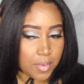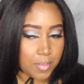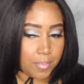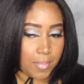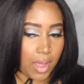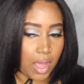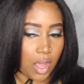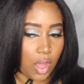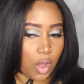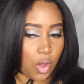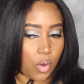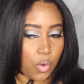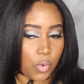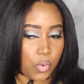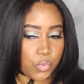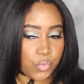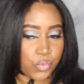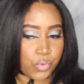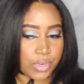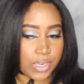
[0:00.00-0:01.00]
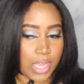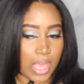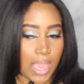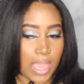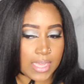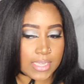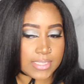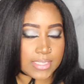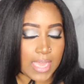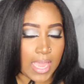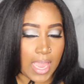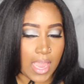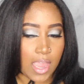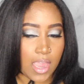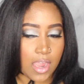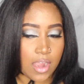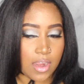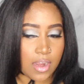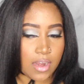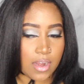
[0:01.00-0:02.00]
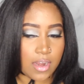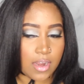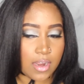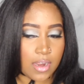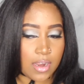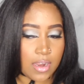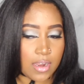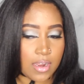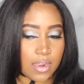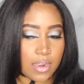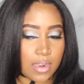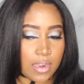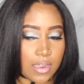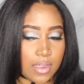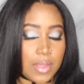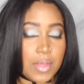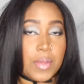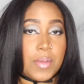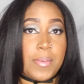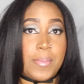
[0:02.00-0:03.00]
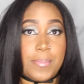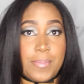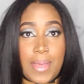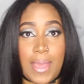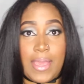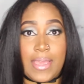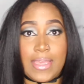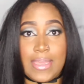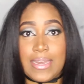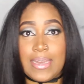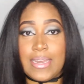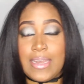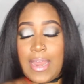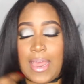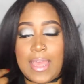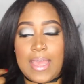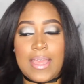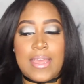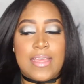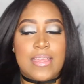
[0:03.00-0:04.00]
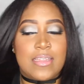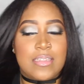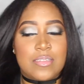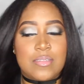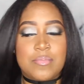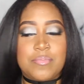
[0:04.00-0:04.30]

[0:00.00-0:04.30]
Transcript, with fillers: my old relaxed hair back in the day.